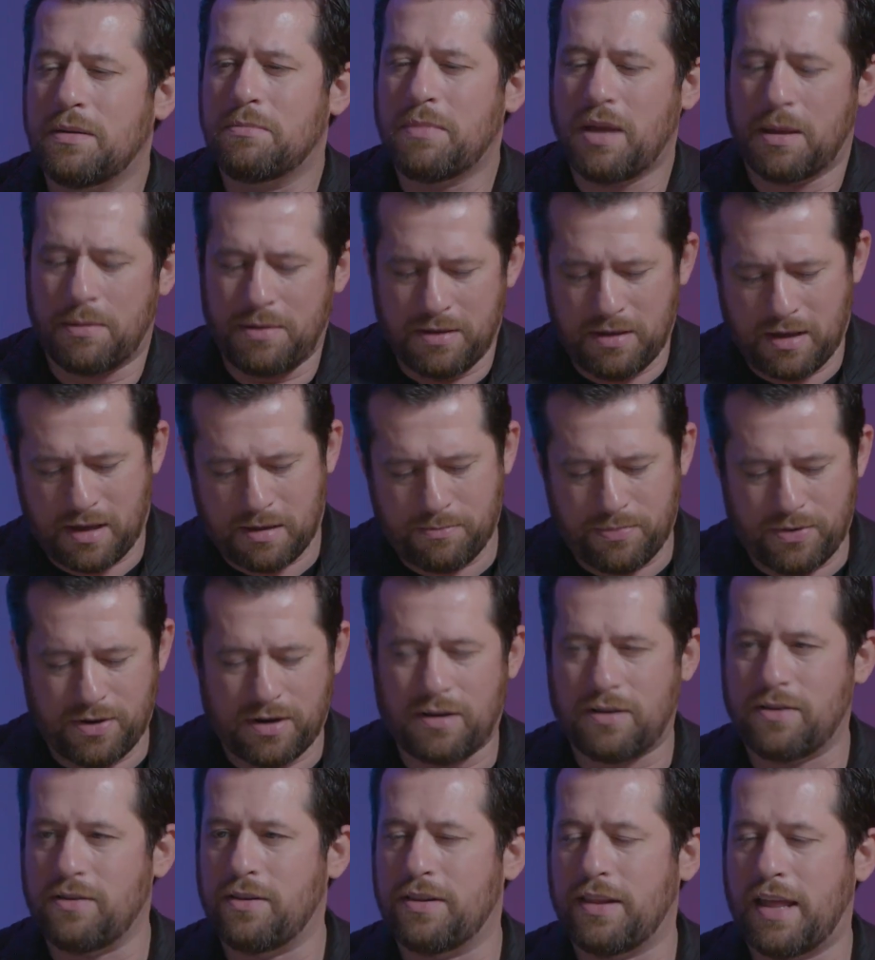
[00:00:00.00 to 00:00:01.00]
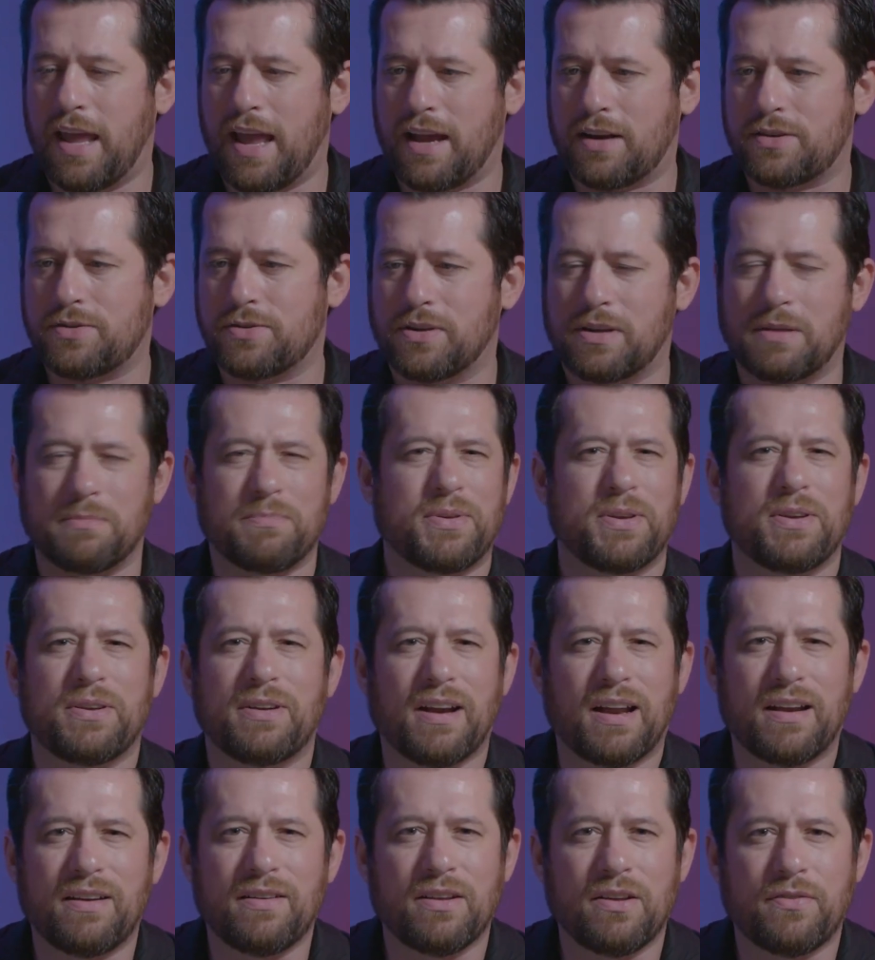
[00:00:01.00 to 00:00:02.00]
Maybe you can put it on the actual
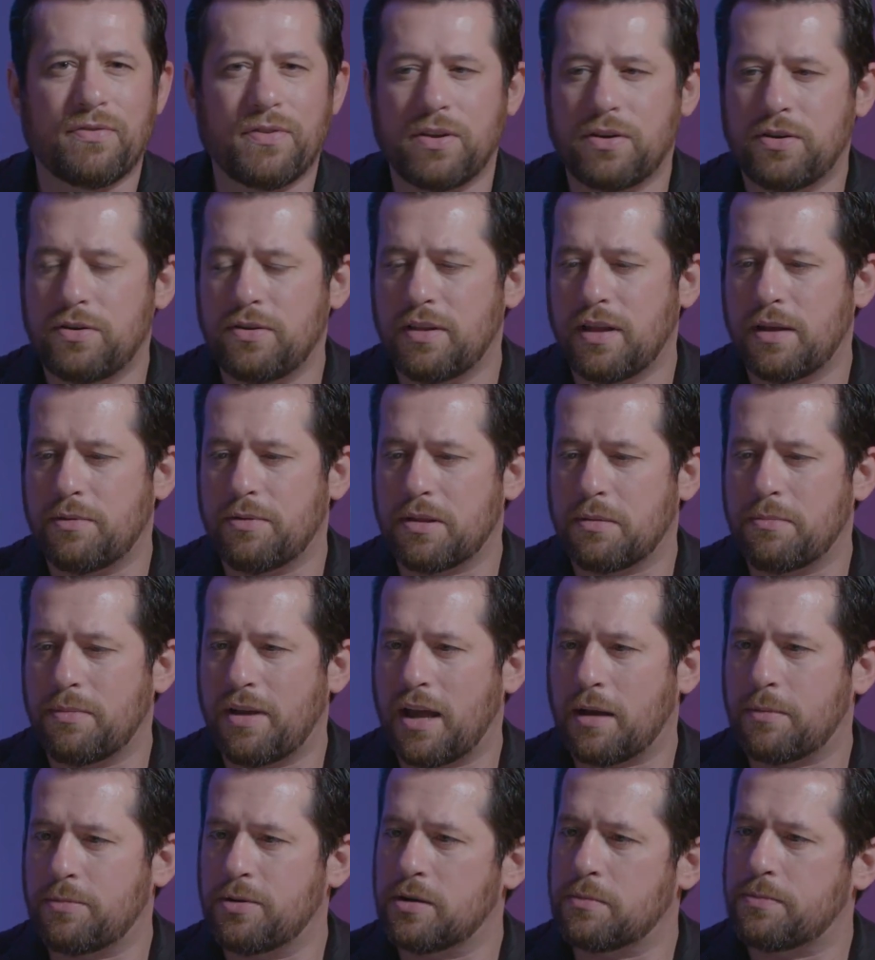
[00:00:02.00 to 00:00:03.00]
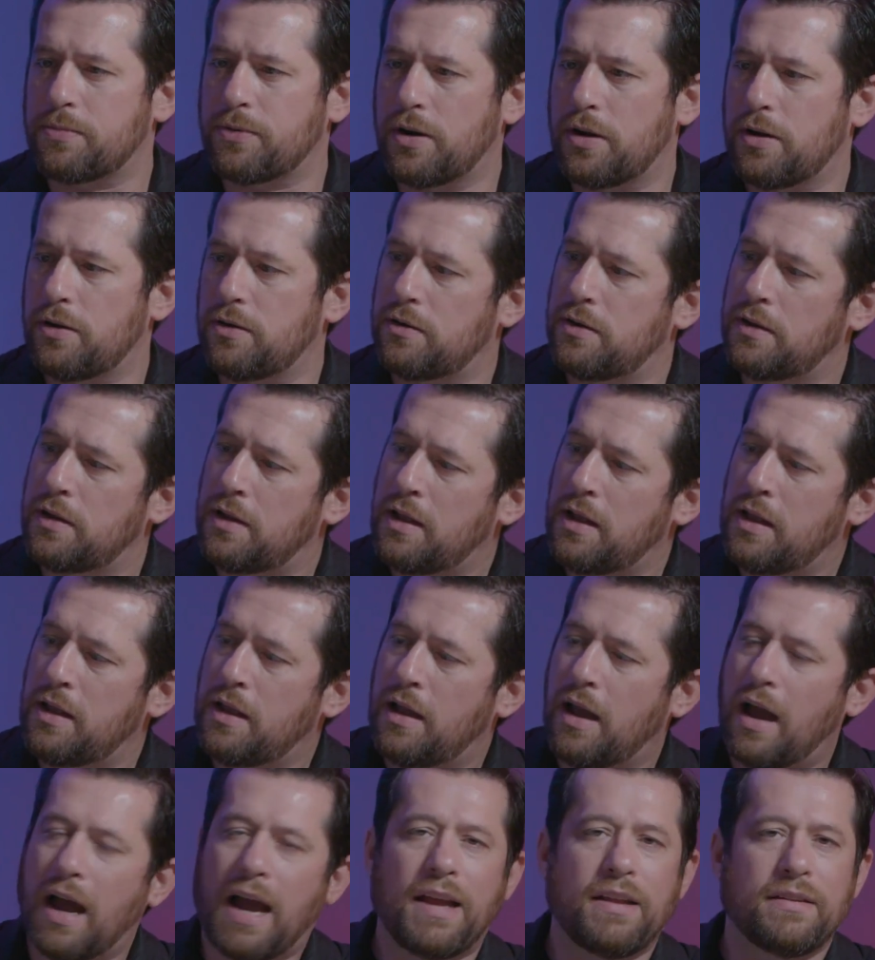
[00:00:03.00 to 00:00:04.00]
computer. I don't know if you do that with a MacBook Pro.
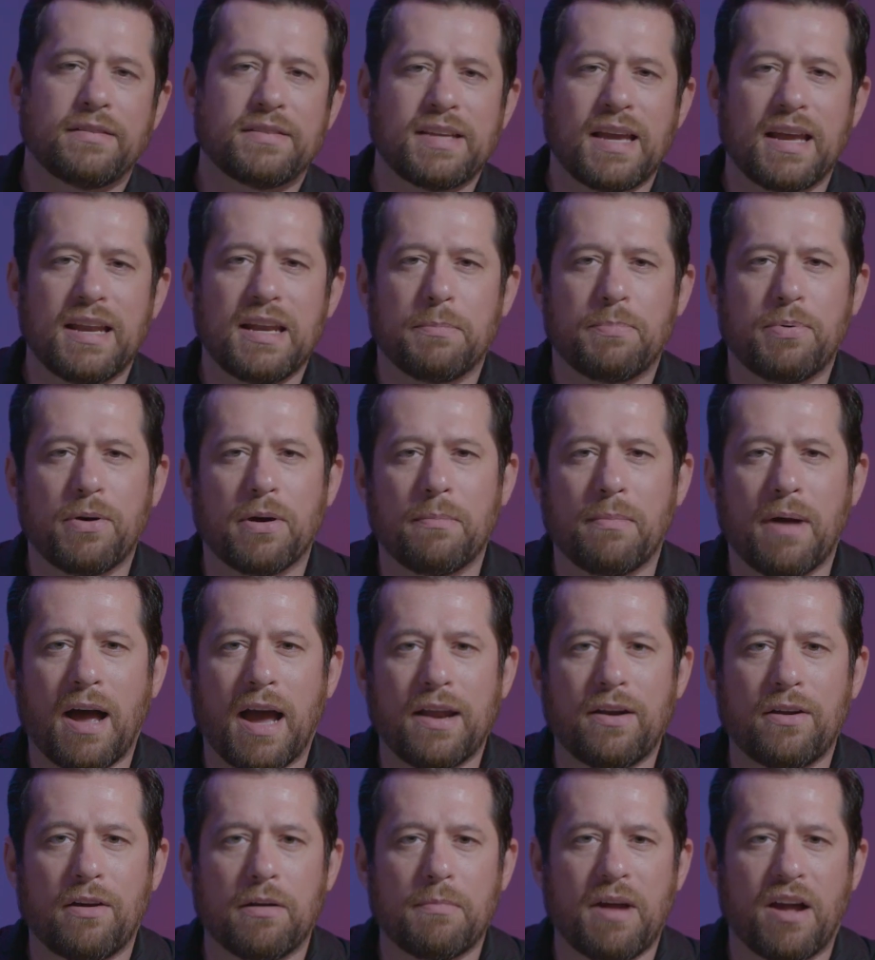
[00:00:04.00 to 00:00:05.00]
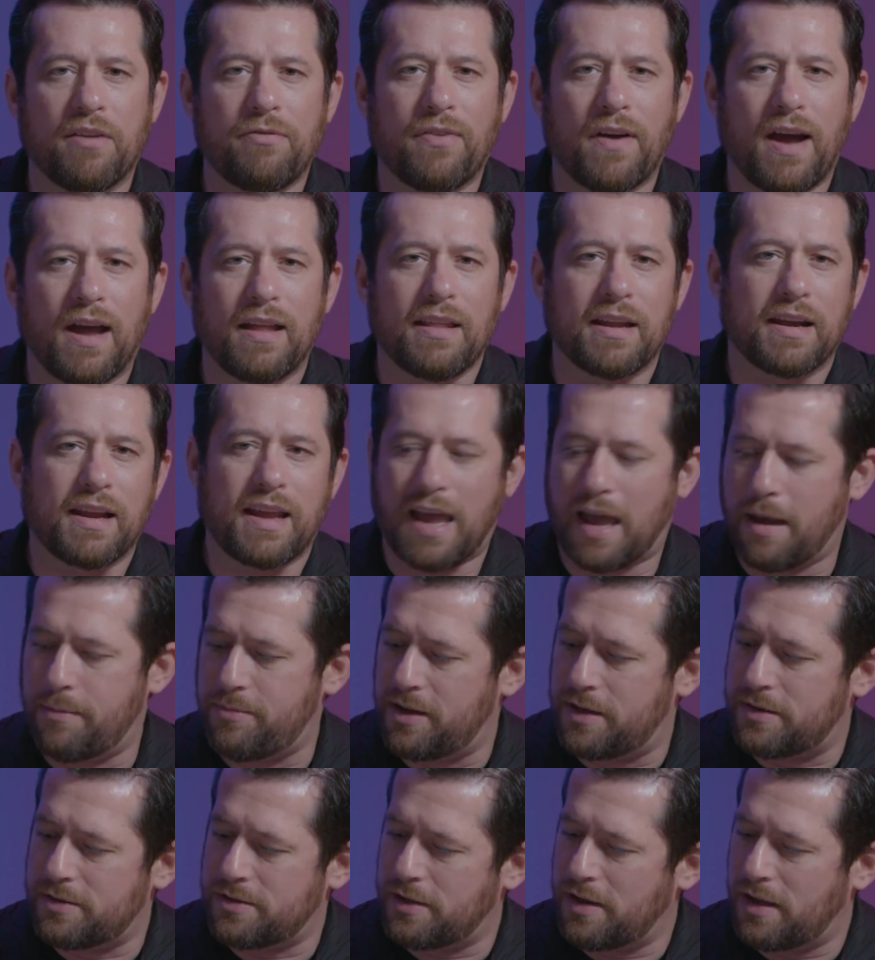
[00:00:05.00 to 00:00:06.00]
I tend to put mine on my filing
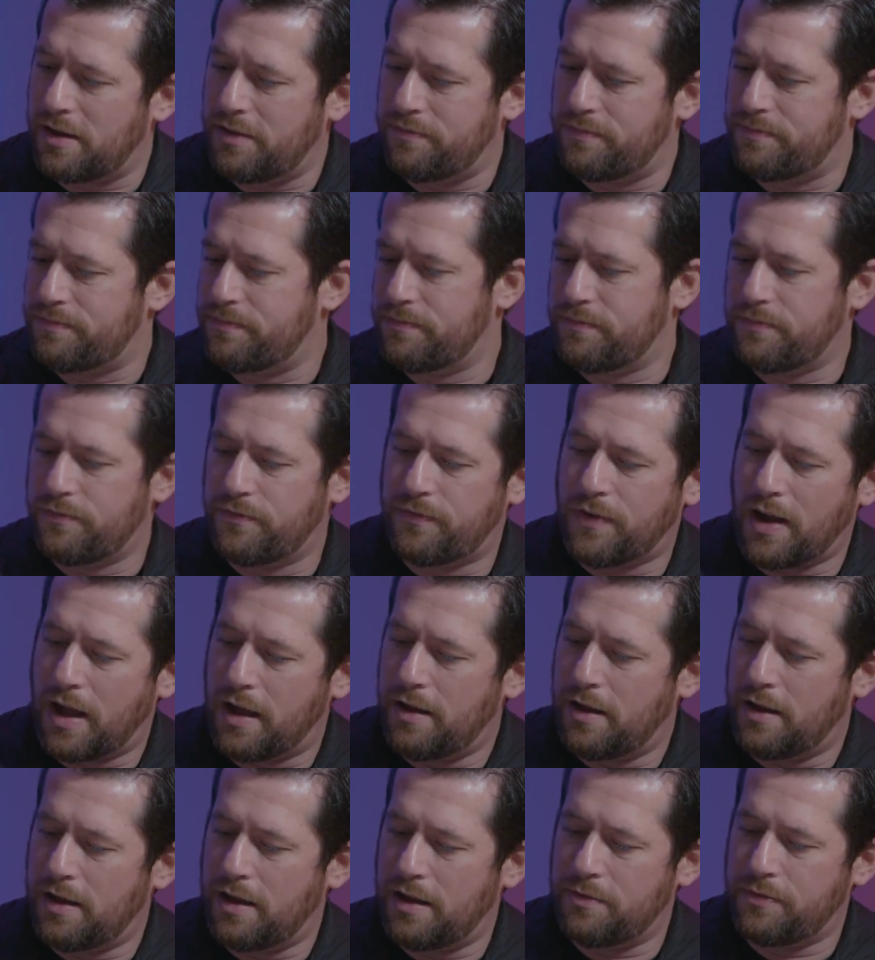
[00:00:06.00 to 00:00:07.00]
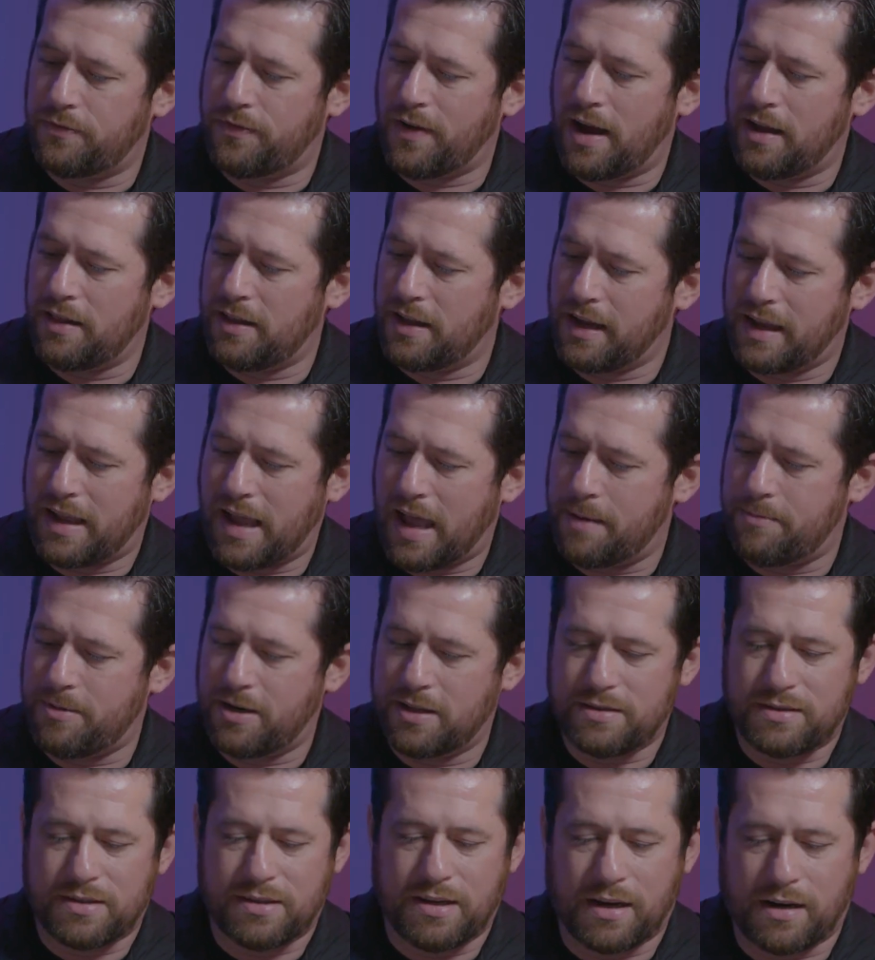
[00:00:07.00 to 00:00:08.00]
cabinet. So I have filing
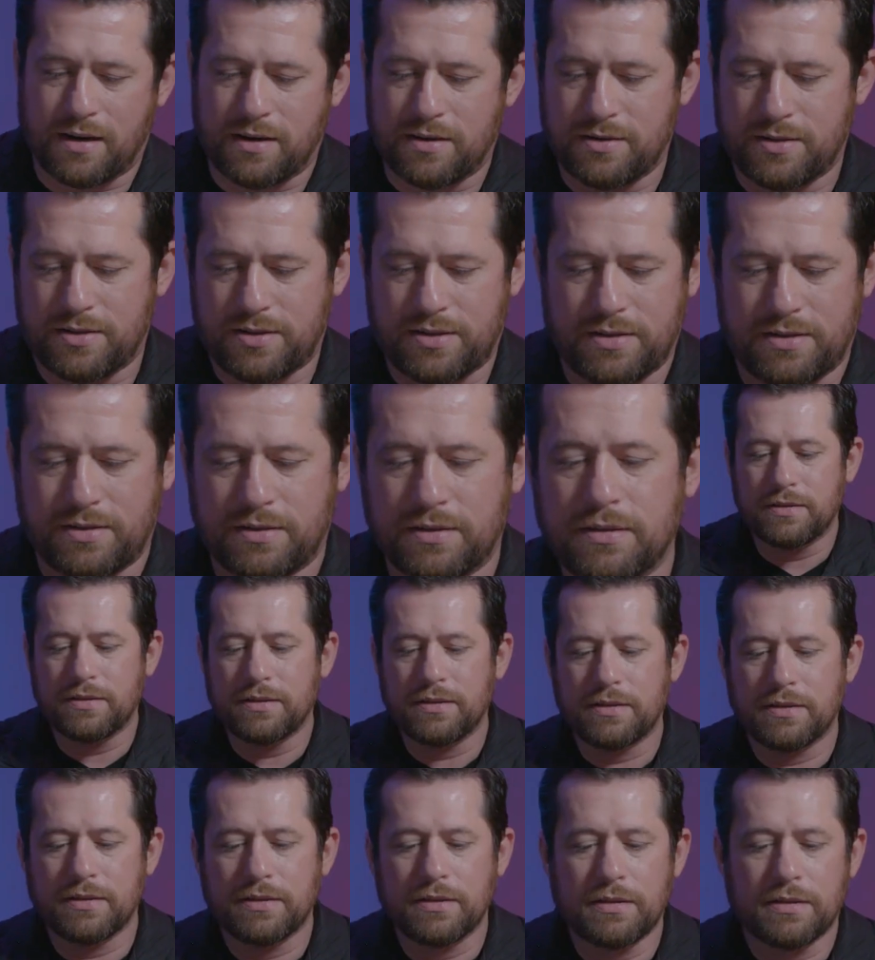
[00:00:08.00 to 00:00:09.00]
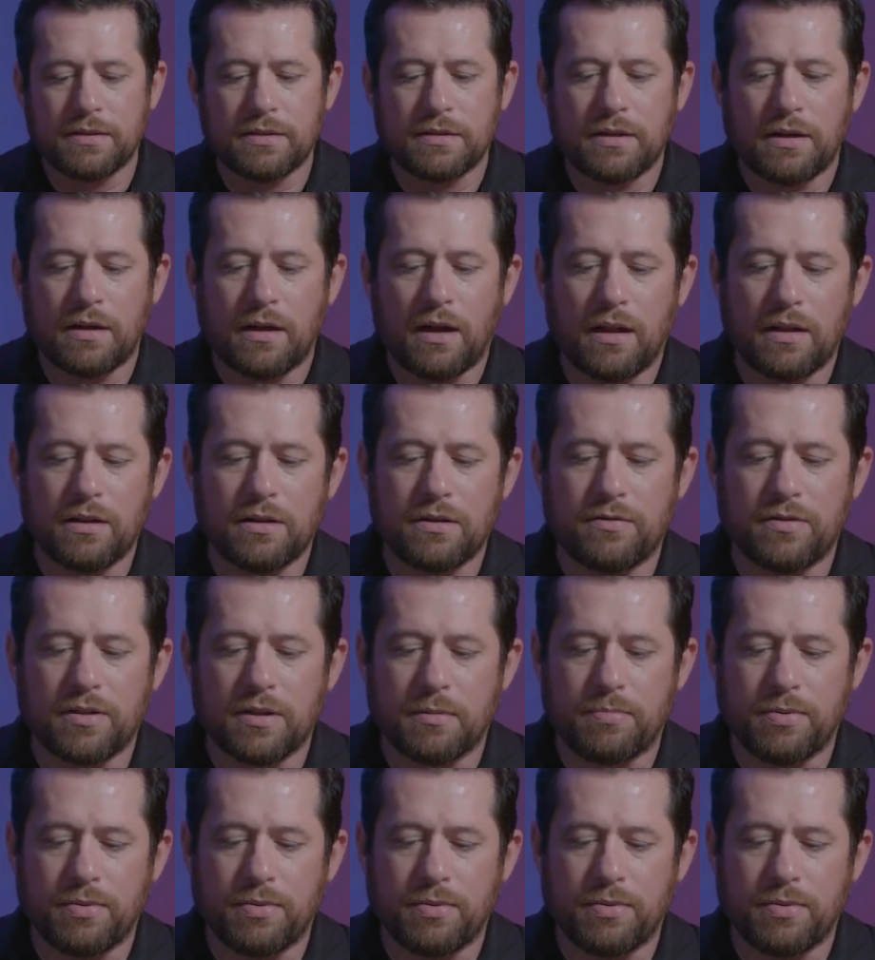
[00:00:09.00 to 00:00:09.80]
cabinet stickers all over the